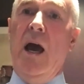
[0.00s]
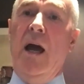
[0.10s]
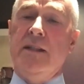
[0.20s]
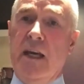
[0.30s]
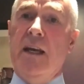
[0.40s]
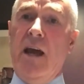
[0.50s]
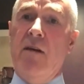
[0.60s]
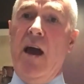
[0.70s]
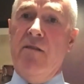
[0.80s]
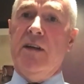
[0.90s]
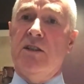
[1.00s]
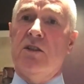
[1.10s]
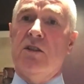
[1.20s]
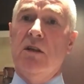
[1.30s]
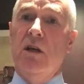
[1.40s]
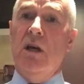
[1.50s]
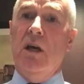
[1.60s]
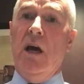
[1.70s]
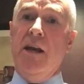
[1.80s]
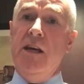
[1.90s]
and get evidence
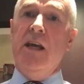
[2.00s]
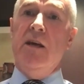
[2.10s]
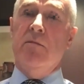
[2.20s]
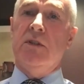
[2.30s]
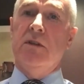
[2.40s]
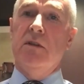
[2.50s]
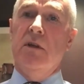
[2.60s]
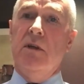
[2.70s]
and names